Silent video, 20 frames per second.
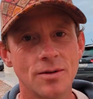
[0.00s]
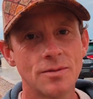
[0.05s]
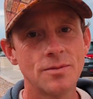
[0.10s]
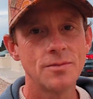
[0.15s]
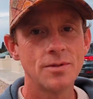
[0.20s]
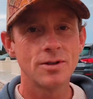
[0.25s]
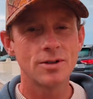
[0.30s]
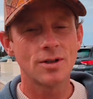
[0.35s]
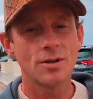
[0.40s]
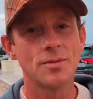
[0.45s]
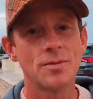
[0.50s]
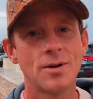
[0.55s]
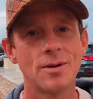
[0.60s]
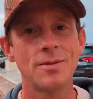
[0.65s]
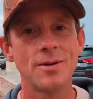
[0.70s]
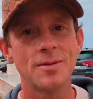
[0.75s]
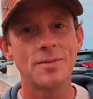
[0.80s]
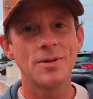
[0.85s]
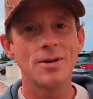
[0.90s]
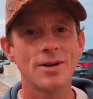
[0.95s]
I'll
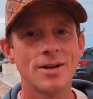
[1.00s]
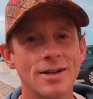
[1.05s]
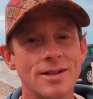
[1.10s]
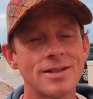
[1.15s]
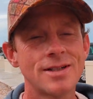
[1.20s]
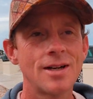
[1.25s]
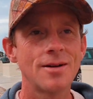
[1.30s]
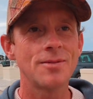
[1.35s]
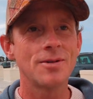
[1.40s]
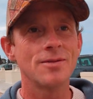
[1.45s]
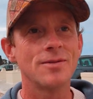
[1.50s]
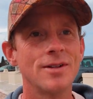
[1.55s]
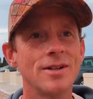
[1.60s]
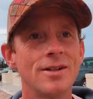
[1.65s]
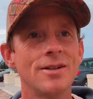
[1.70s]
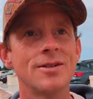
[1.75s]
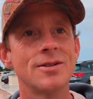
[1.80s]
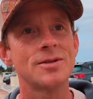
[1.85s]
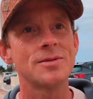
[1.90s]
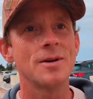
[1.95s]
probably put in a separate
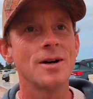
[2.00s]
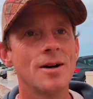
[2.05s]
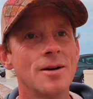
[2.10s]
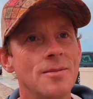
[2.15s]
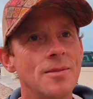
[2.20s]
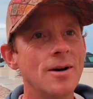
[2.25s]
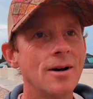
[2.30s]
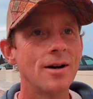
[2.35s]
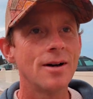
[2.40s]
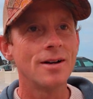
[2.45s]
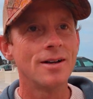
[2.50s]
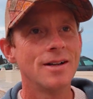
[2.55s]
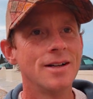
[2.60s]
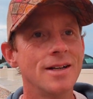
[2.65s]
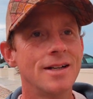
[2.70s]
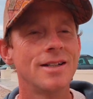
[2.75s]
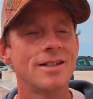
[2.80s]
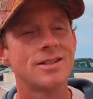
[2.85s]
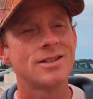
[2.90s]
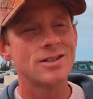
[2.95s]
video as well, but
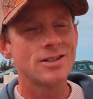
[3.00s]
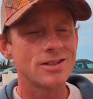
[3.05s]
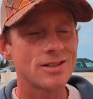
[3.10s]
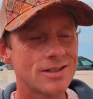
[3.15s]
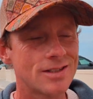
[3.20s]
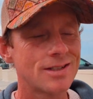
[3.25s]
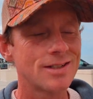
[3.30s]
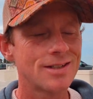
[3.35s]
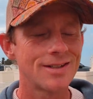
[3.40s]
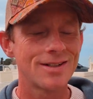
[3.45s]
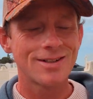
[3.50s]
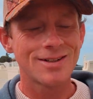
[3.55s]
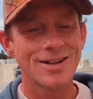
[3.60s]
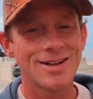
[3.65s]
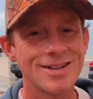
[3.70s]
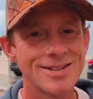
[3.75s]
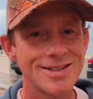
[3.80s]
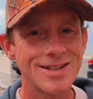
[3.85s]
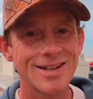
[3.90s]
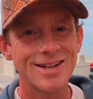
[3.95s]
it's just
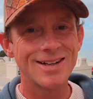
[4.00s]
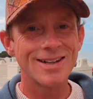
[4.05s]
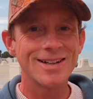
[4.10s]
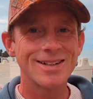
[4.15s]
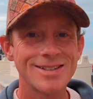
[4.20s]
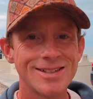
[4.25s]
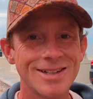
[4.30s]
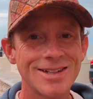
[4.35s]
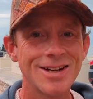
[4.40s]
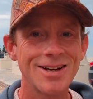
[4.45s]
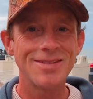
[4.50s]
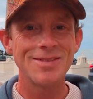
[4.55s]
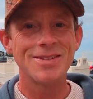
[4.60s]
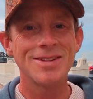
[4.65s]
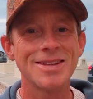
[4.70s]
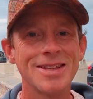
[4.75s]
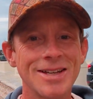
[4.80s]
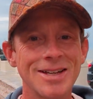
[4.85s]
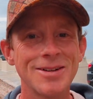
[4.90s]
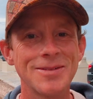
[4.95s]
as I come
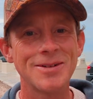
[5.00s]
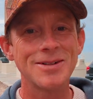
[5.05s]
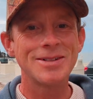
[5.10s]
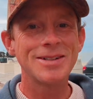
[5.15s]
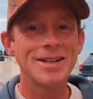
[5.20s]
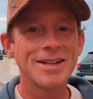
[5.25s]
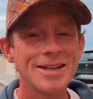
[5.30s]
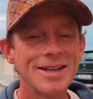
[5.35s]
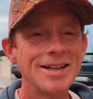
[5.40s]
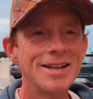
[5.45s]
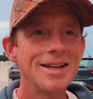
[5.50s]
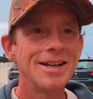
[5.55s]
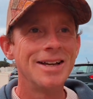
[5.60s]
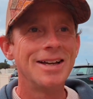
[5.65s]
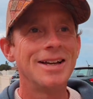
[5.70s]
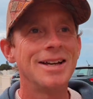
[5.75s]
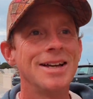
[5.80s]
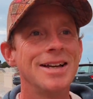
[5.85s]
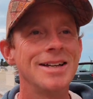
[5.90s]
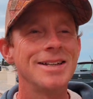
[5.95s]
and think about it,
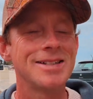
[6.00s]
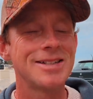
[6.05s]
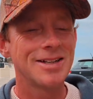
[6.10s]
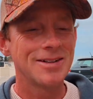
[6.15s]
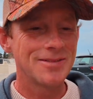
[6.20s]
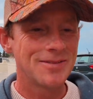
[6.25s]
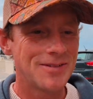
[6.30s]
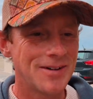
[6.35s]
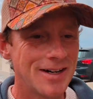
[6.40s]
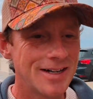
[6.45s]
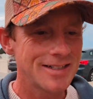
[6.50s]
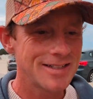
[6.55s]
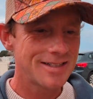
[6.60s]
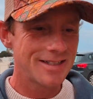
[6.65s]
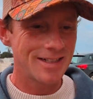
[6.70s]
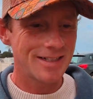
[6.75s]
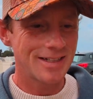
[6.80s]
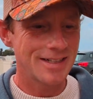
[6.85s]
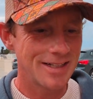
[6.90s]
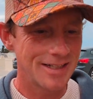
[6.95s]
is that
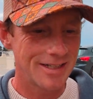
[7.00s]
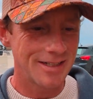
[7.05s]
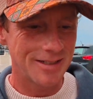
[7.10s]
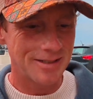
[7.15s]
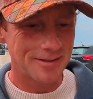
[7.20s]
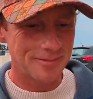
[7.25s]
fasting